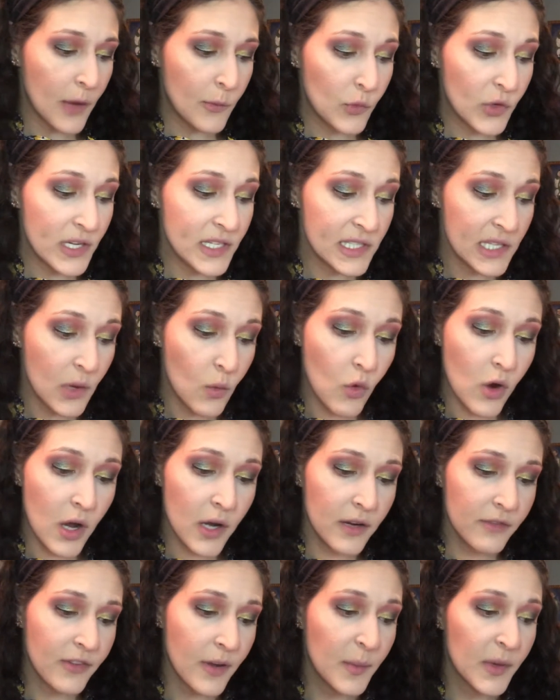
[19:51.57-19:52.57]
Amrezy
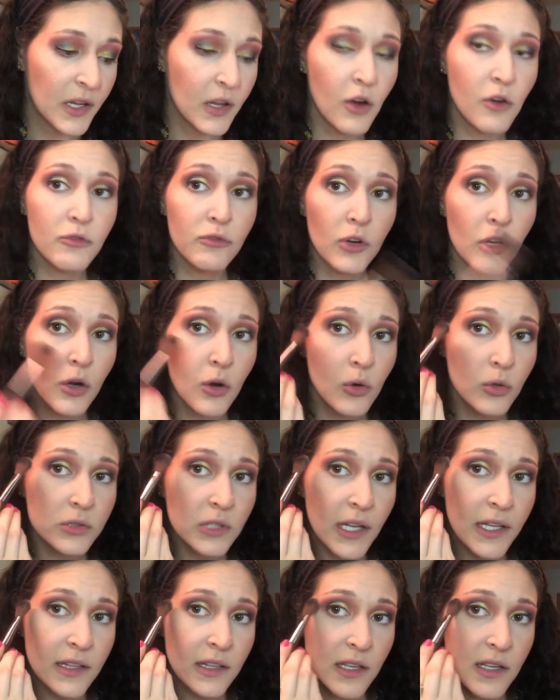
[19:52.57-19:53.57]
one if I'm gonna go for a gold like